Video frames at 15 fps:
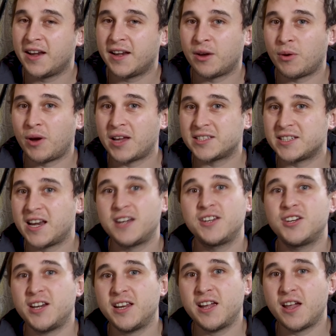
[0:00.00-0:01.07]
Now, as an
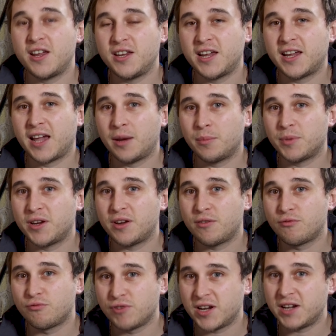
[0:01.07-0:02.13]
engineer, you can be
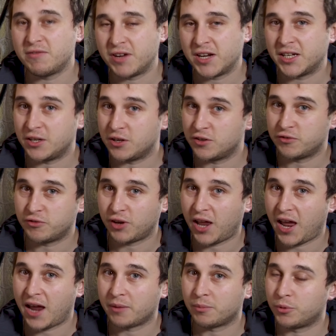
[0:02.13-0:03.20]
really useful
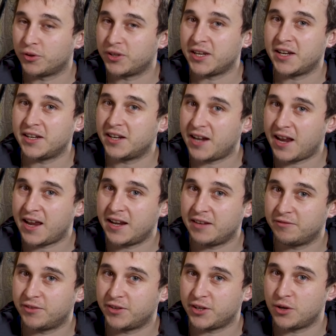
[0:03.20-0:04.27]
and put the internet
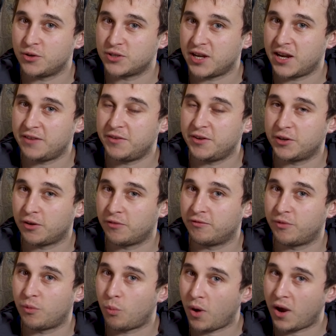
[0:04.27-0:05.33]
in for the user if you've gone
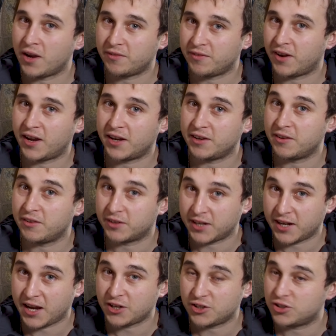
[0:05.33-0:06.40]
for Wi-Fi
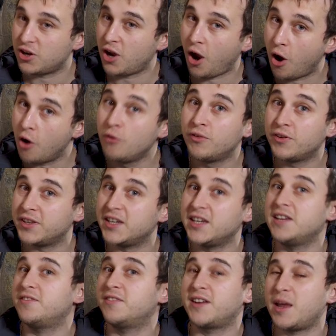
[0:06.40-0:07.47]
connection over the
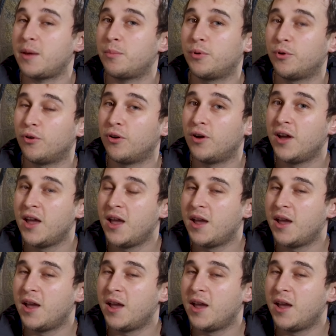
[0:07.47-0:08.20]
Ethernet port.